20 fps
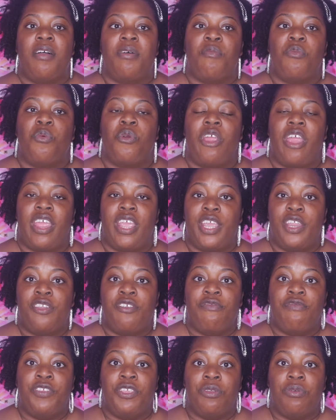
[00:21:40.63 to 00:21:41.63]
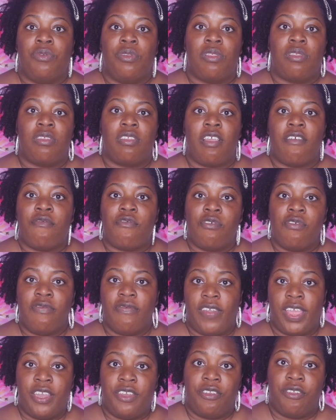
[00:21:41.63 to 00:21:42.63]
where I interviewed several
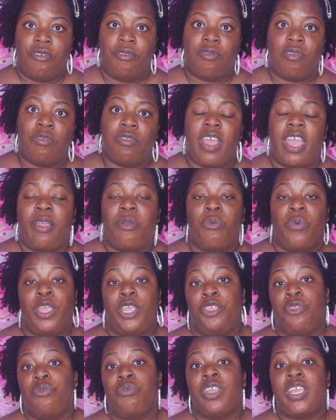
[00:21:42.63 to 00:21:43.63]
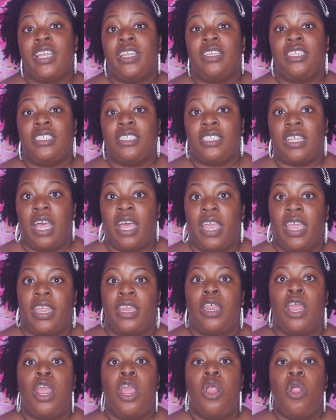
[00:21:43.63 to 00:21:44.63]
vendors, so that way you can
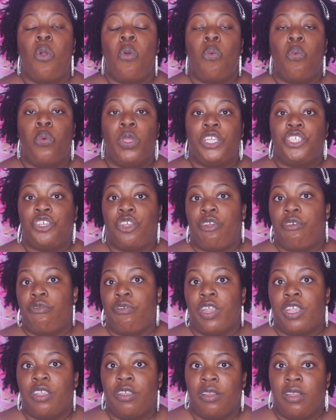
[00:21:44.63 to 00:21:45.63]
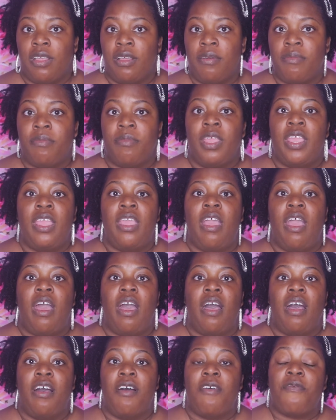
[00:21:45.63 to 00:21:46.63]
decide which curriculum
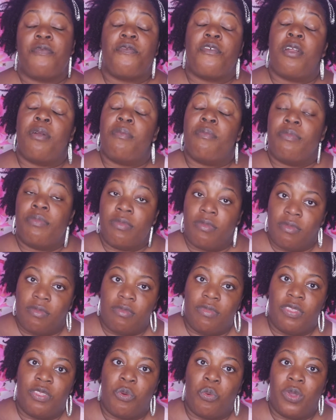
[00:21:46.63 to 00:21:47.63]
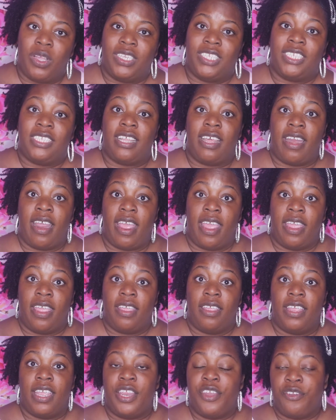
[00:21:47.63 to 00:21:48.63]
from the ones that I
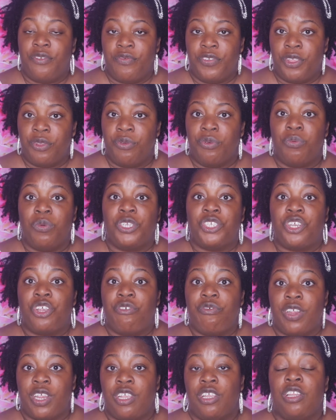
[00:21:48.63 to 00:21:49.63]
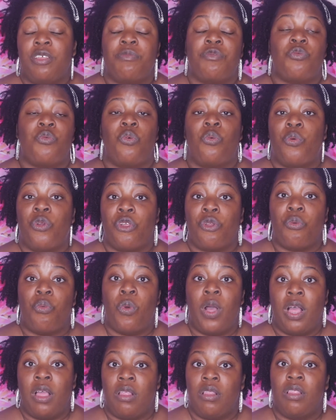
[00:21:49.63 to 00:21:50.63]
interviewed, which curriculums will work
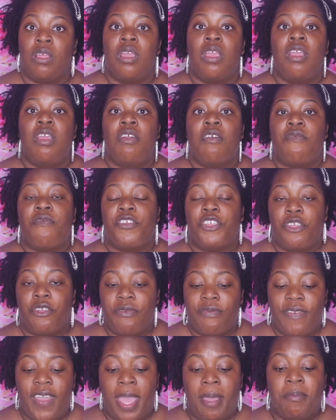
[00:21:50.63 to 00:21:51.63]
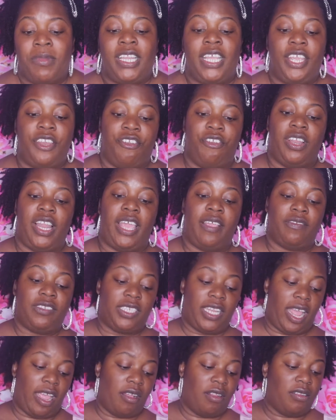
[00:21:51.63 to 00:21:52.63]
well for your family and your
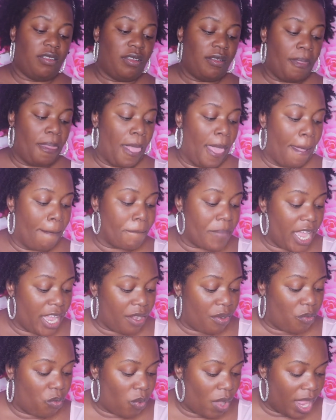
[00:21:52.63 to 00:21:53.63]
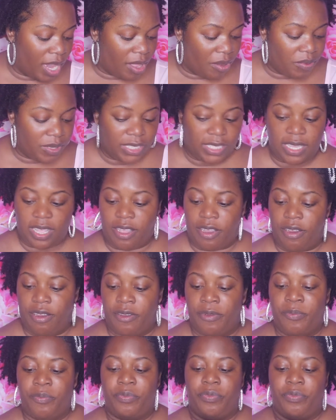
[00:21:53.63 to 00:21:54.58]
lifestyle. But while I was there,